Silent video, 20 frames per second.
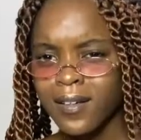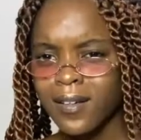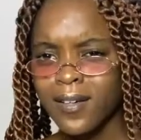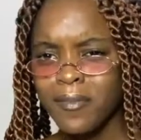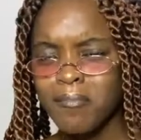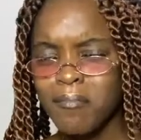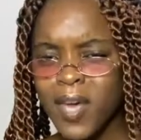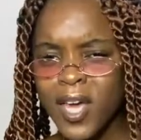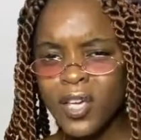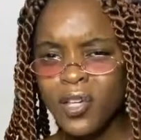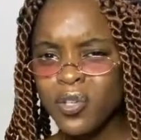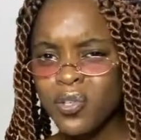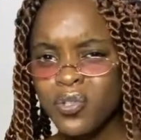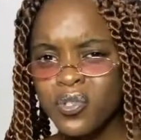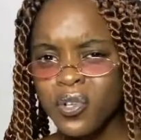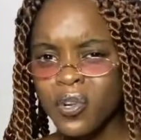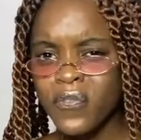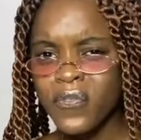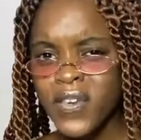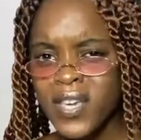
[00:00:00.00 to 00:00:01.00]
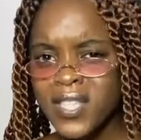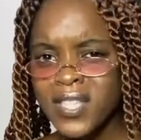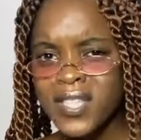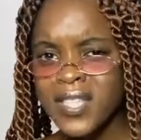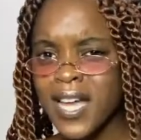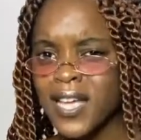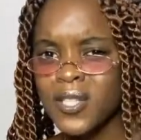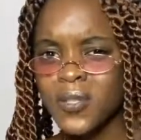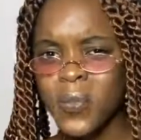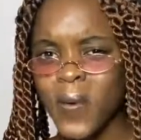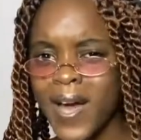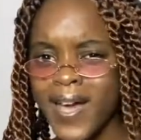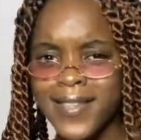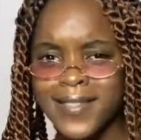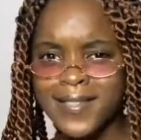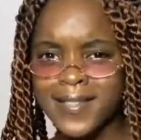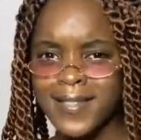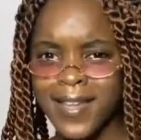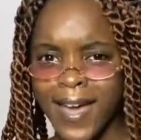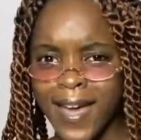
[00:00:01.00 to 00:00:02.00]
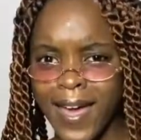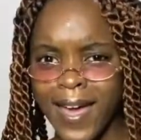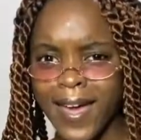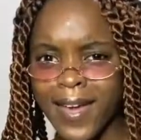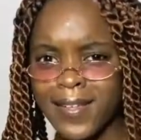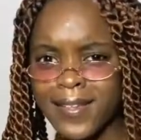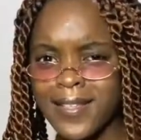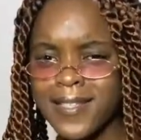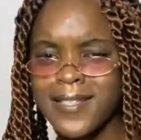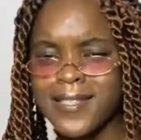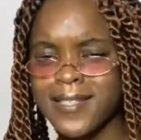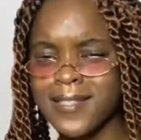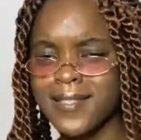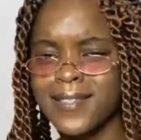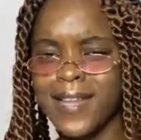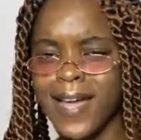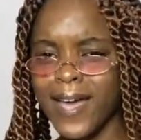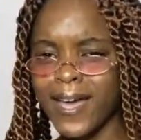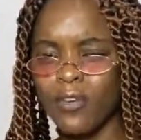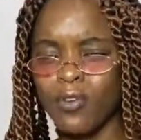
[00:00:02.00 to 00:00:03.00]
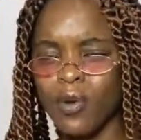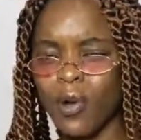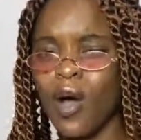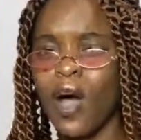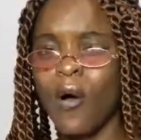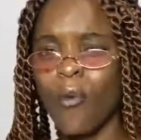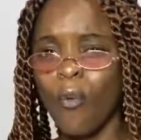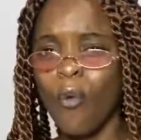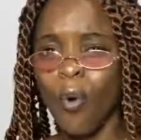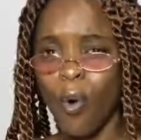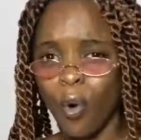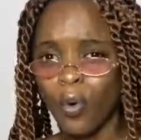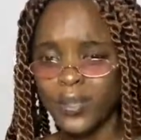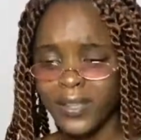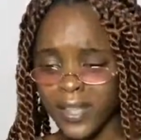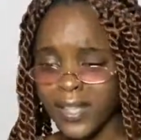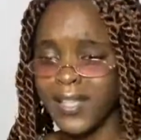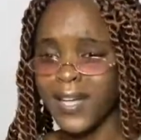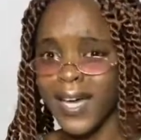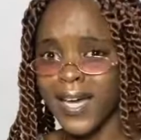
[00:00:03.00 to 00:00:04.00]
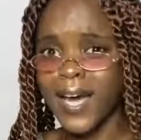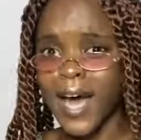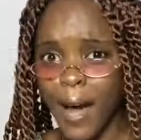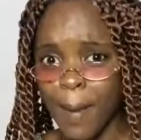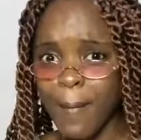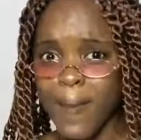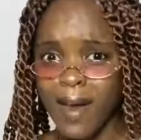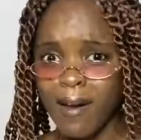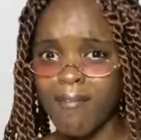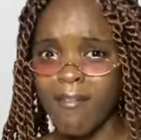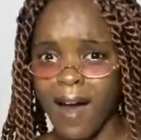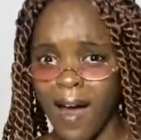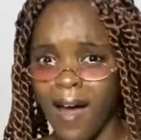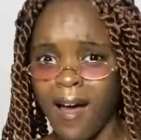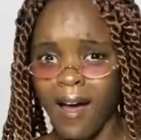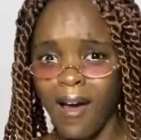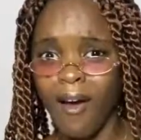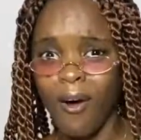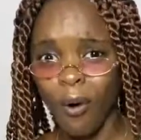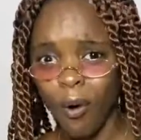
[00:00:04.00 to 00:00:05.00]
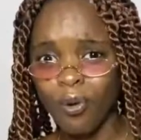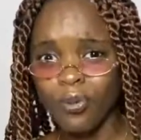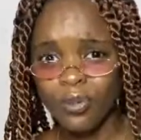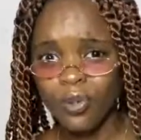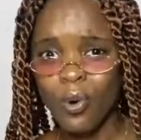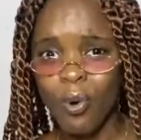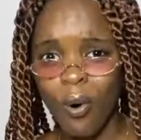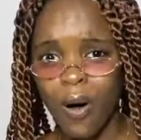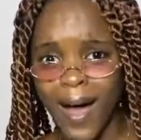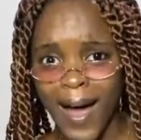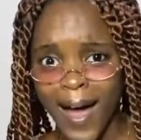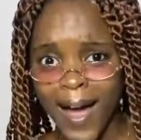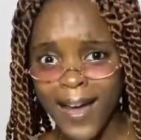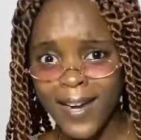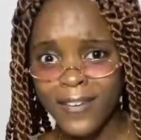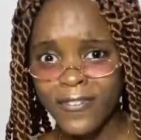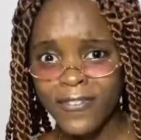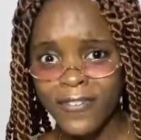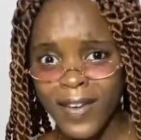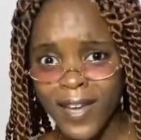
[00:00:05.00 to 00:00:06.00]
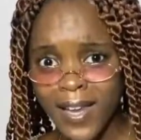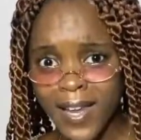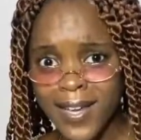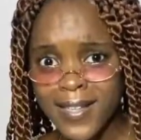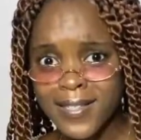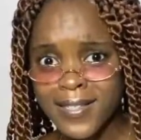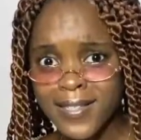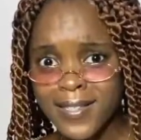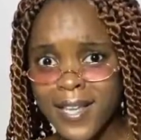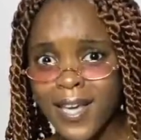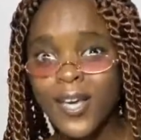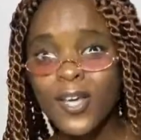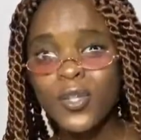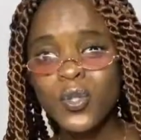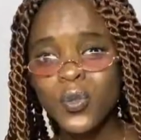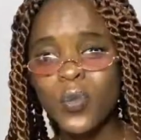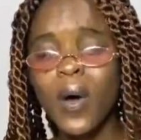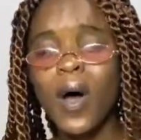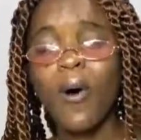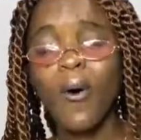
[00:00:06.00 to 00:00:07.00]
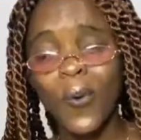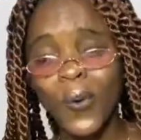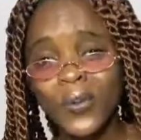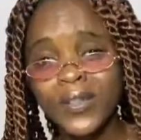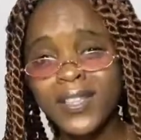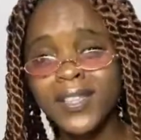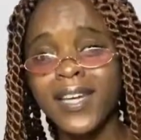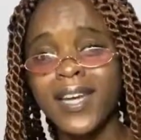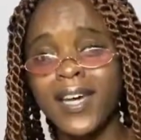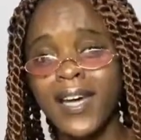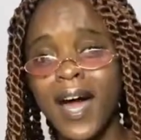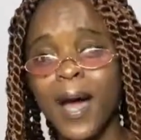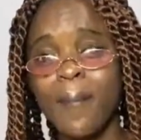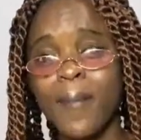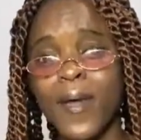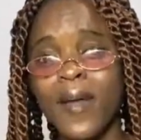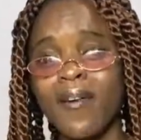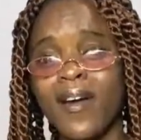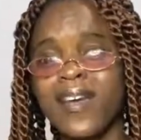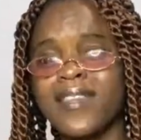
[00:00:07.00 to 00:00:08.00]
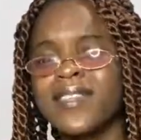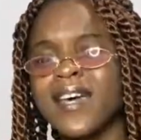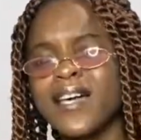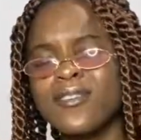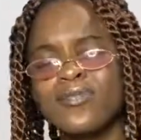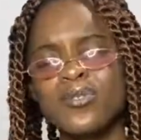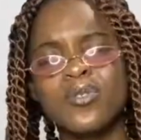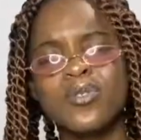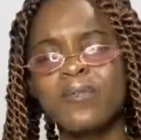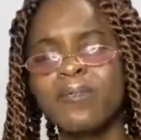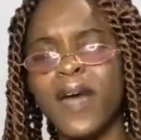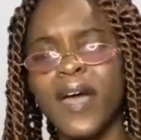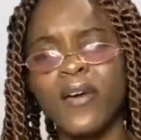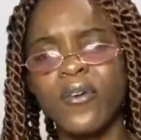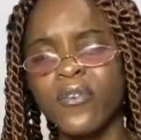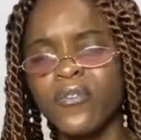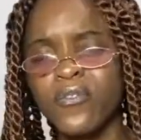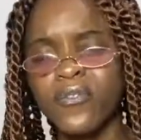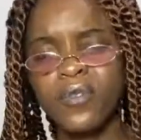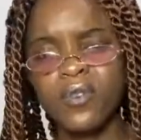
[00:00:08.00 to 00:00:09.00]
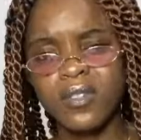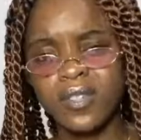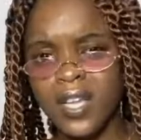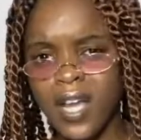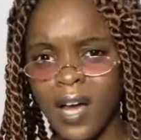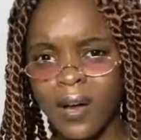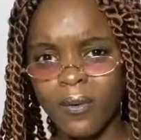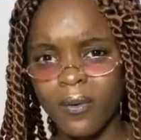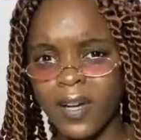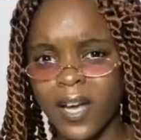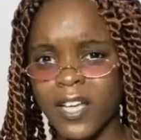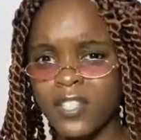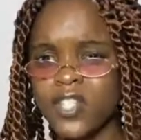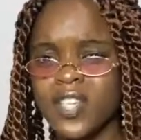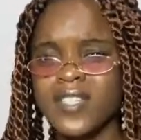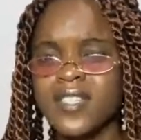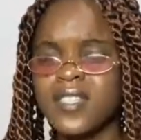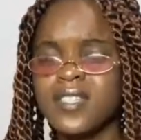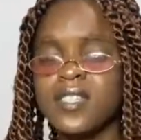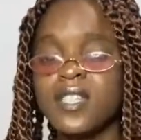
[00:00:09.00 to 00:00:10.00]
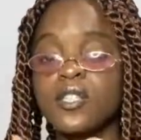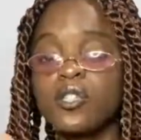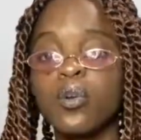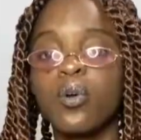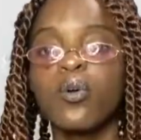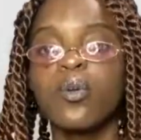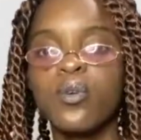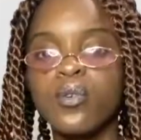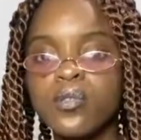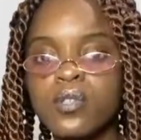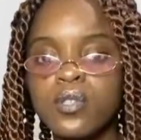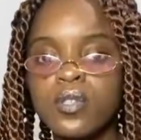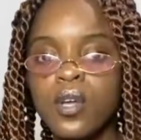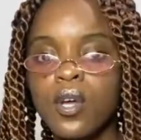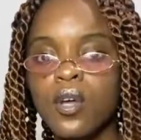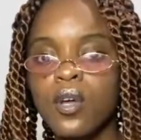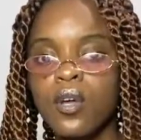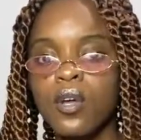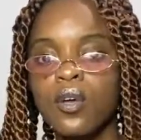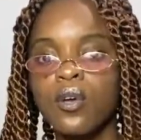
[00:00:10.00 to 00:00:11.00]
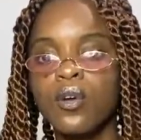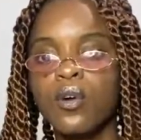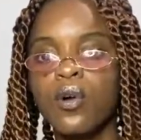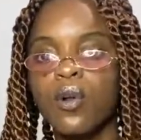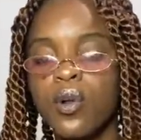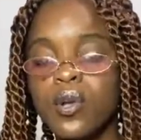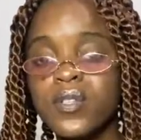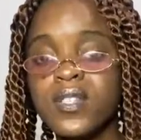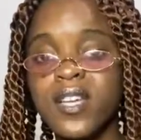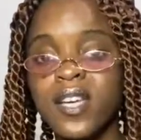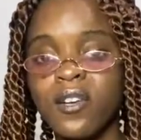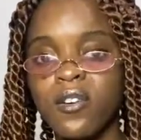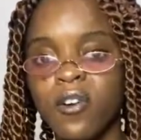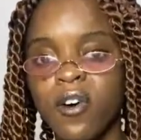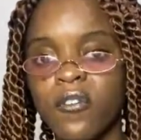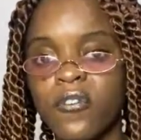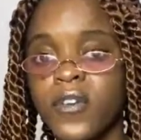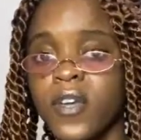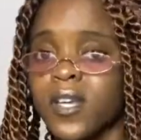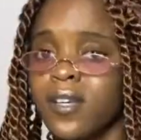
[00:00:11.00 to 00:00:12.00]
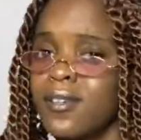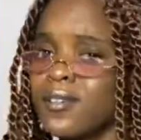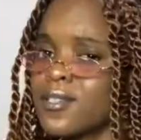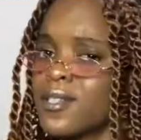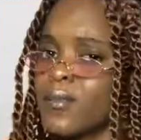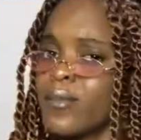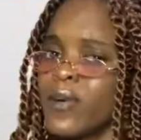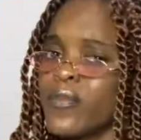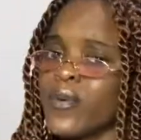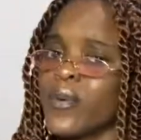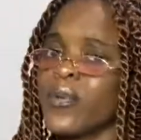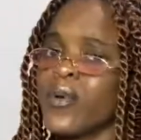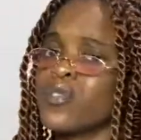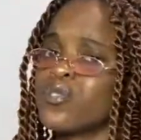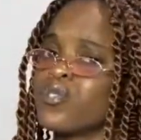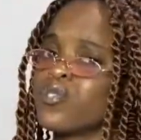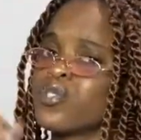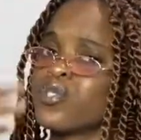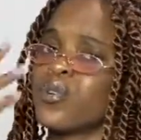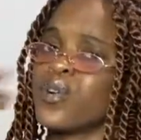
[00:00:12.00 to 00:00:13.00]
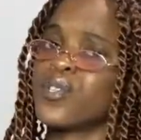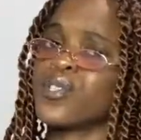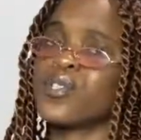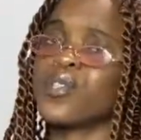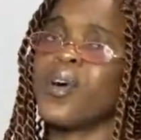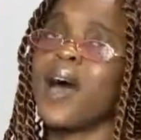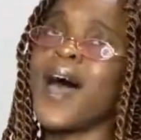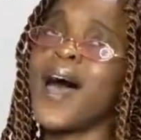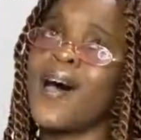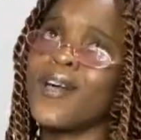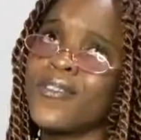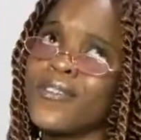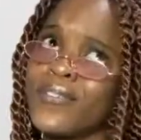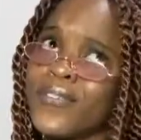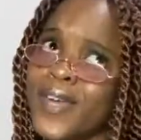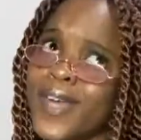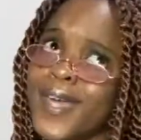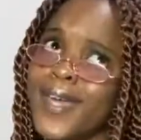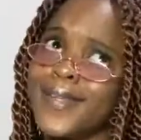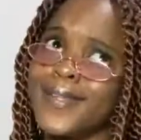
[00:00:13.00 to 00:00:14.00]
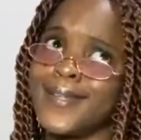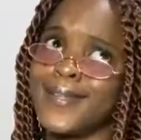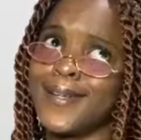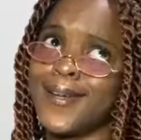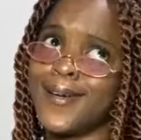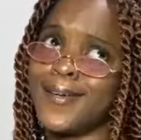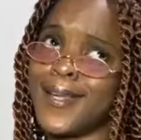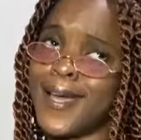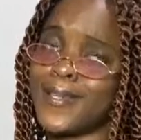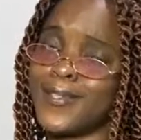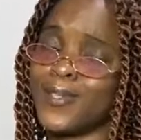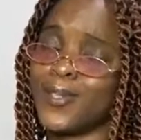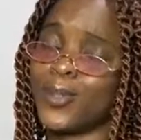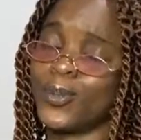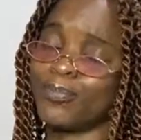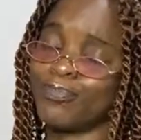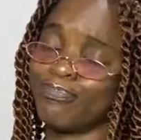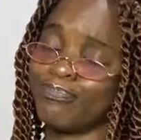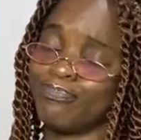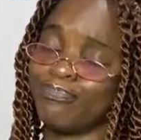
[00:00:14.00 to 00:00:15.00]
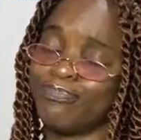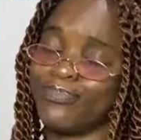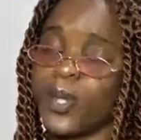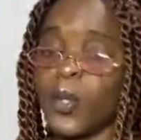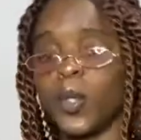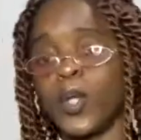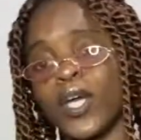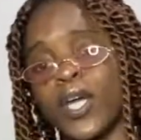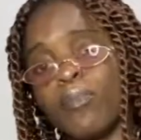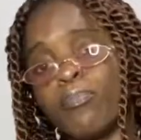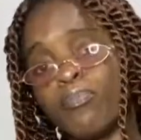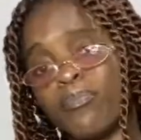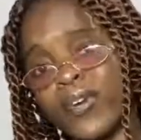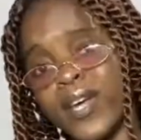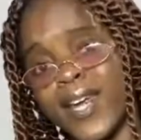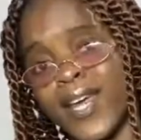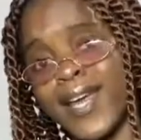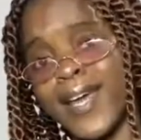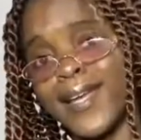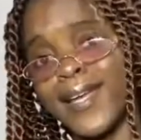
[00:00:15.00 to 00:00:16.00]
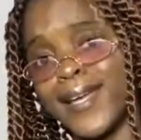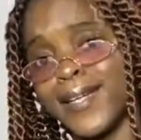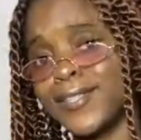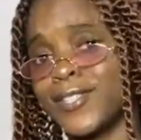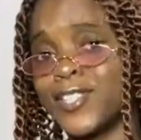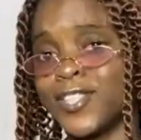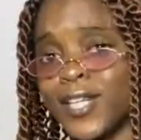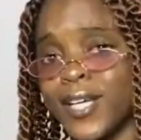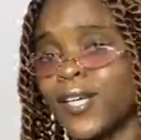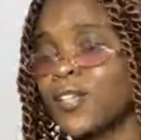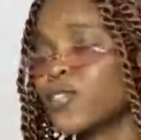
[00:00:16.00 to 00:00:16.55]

make use of it that's why it's there this is like you're holding a camera on your hand fellas you are holding a camera it has good microphone now guys just sit close close enough you know some of you want to show us your outfit and all that you know mm-hmm. looking pretty and this shit